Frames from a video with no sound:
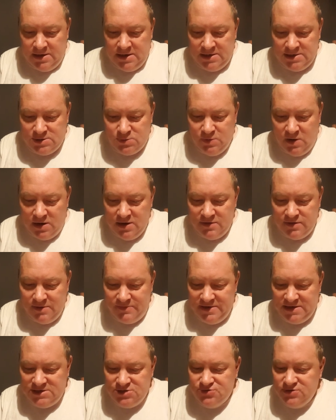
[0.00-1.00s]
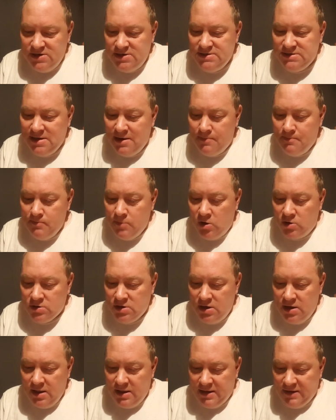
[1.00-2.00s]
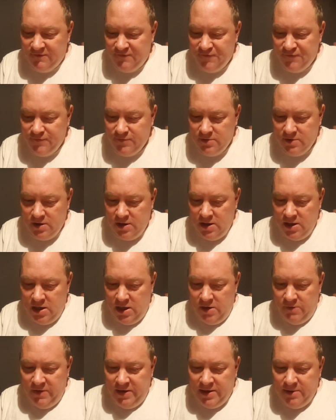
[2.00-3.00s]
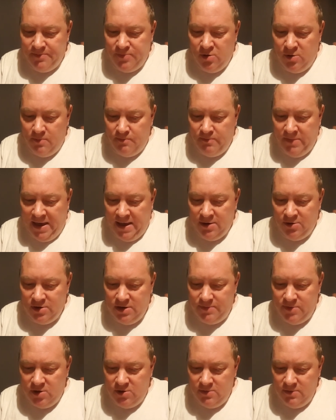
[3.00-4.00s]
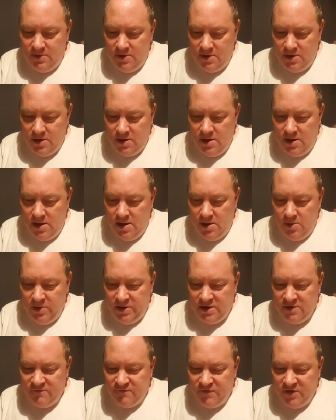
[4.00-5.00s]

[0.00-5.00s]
It's one of the mysteries of modern life. It can put man on the moon. We can